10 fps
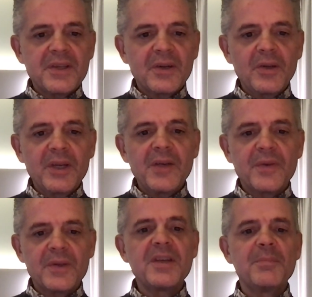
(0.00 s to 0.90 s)
They're looking
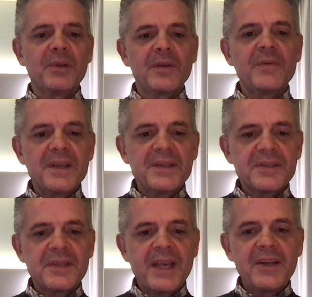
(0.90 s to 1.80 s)
for simple
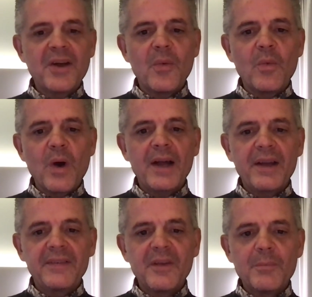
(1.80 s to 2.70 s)
interfaces. They don't want
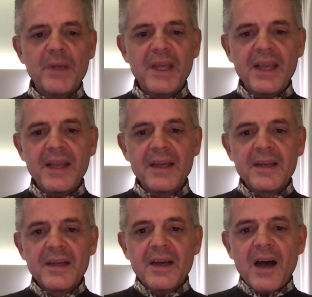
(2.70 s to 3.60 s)
it to be
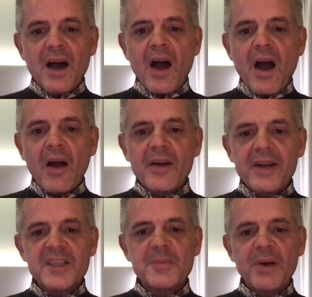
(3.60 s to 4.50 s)
a hard
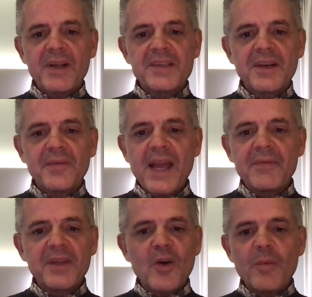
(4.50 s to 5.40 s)
experience. And if they
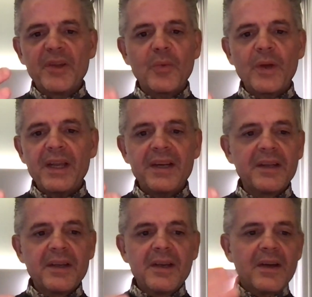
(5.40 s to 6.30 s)
have to go
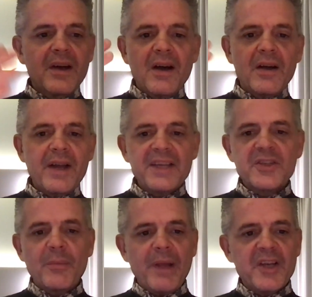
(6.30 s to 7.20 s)
between our NICE
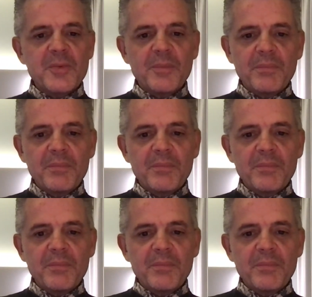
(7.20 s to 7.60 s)
home management